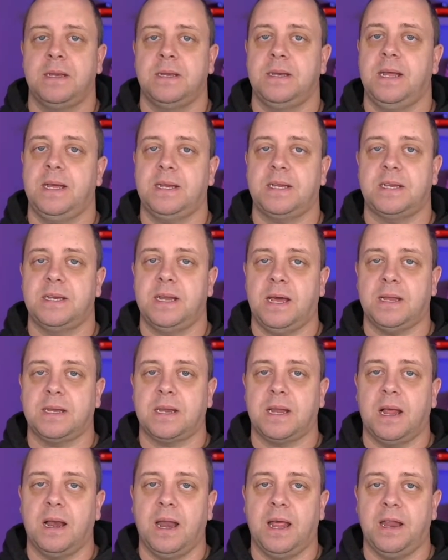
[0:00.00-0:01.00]
that's
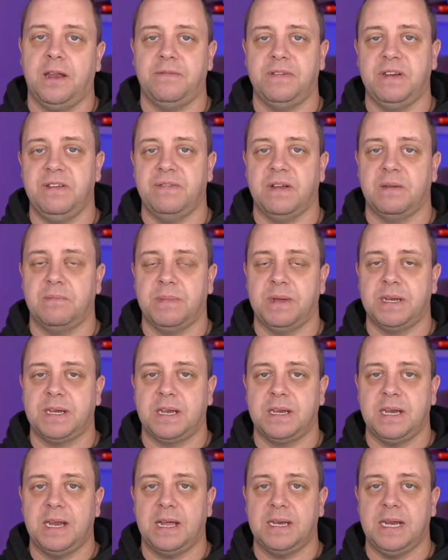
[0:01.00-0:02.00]
not a lot of
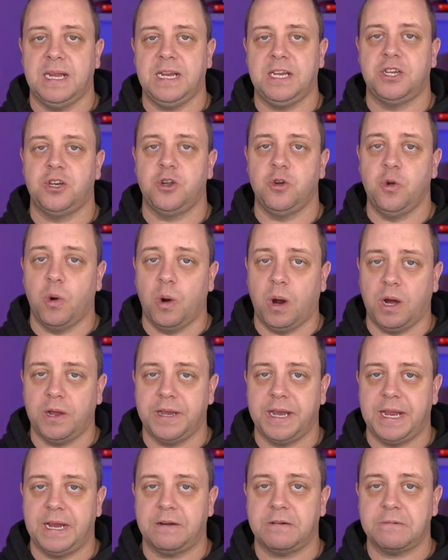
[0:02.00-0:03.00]
development that needs to go
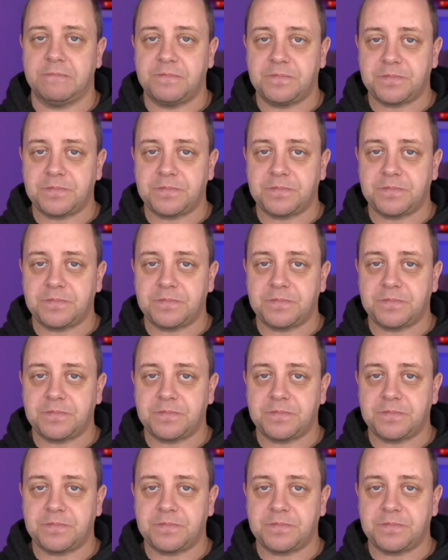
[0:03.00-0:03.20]
on there.